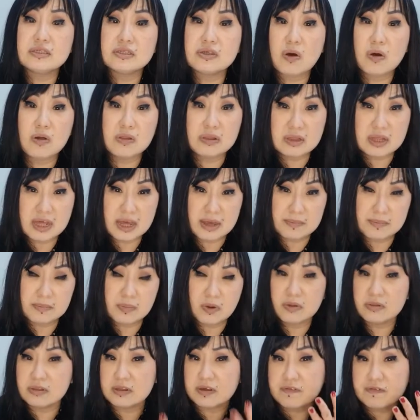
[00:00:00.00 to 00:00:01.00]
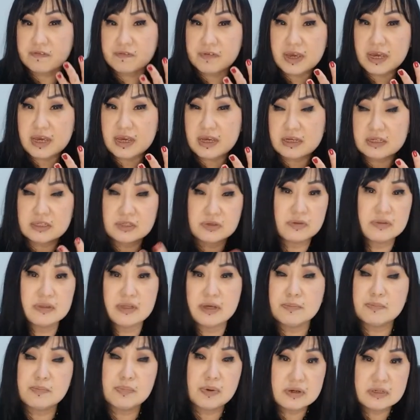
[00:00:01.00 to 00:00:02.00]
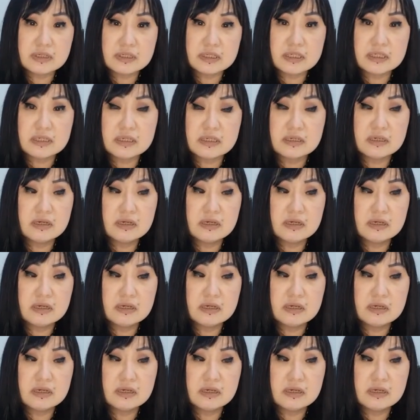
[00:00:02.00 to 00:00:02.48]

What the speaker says: on them, on their face, on their body.